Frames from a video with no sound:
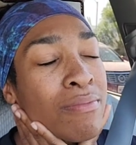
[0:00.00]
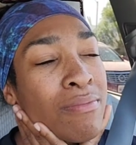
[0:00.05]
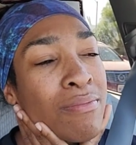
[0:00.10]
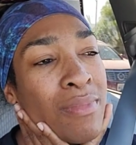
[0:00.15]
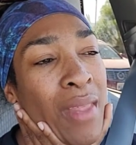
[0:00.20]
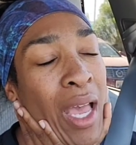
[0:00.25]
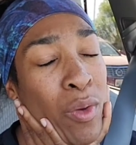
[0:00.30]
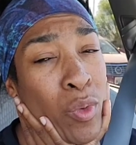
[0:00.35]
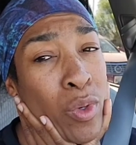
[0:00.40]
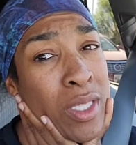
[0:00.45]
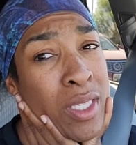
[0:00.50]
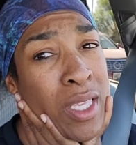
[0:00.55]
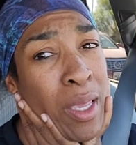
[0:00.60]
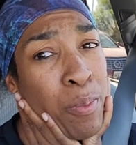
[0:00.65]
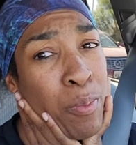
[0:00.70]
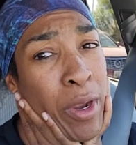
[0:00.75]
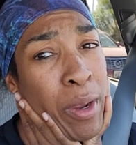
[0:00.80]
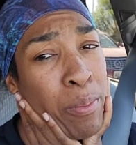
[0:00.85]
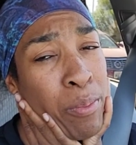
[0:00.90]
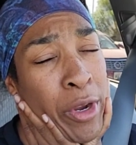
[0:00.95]
I would say
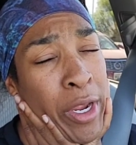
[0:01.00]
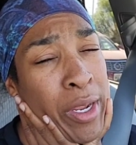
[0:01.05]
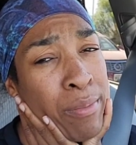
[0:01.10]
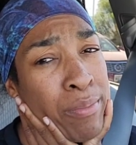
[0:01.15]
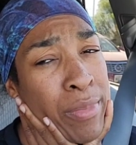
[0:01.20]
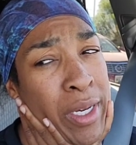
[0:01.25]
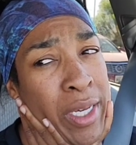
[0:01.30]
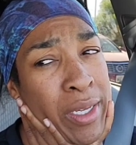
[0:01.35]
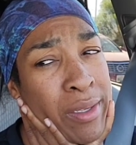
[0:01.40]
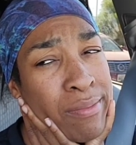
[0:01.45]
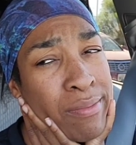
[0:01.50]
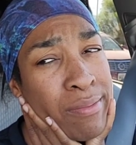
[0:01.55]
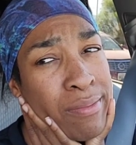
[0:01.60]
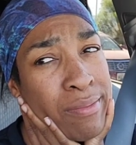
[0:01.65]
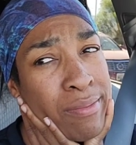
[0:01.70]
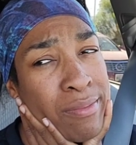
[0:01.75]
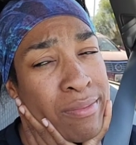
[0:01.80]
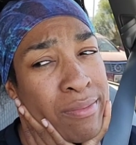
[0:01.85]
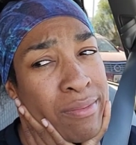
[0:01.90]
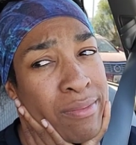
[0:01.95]
prep brain, but
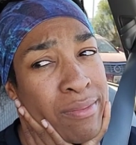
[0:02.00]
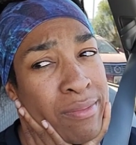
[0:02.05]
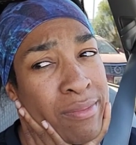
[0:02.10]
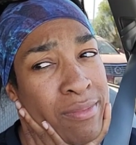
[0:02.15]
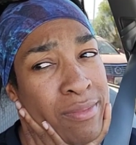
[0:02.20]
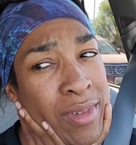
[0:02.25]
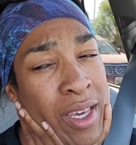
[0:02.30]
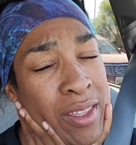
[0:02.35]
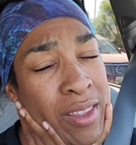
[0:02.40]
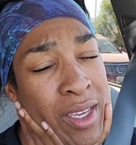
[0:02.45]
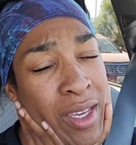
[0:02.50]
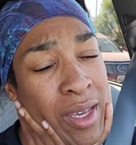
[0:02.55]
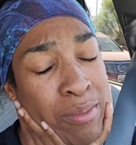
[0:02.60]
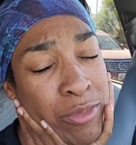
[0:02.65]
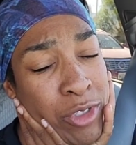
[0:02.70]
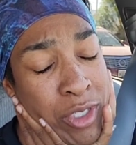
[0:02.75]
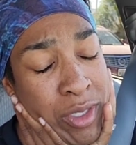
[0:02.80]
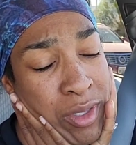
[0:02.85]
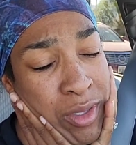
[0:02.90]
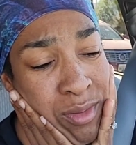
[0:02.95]
I think I'm
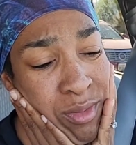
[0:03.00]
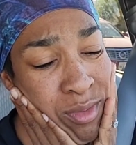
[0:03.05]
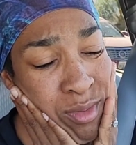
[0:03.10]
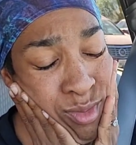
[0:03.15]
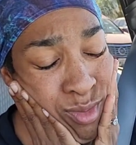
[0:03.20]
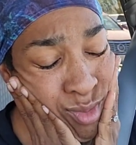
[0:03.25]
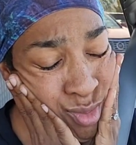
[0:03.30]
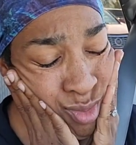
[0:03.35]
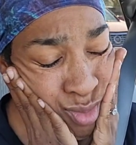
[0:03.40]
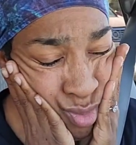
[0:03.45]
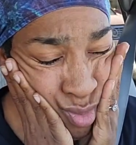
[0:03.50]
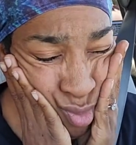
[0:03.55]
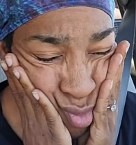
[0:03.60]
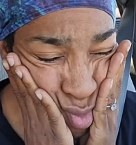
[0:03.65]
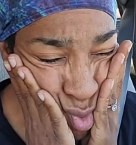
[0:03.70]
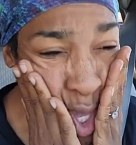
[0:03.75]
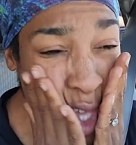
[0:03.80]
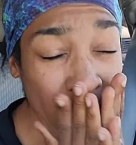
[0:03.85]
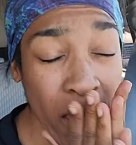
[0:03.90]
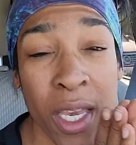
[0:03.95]
just
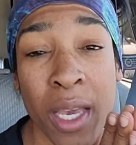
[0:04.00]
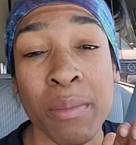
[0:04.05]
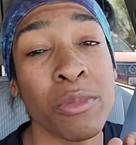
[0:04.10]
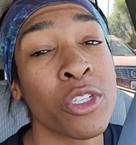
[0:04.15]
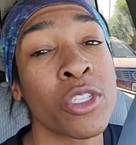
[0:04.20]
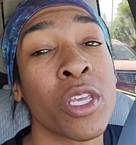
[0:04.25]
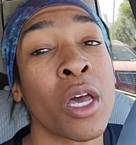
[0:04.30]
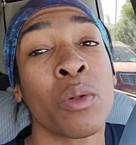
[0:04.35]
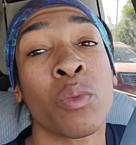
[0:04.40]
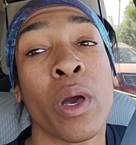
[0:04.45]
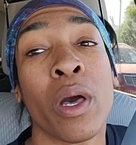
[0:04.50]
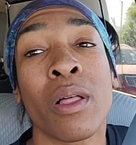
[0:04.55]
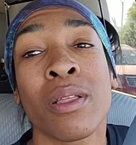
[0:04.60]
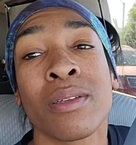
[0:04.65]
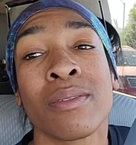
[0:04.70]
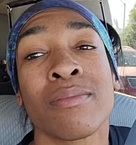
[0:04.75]
unwell.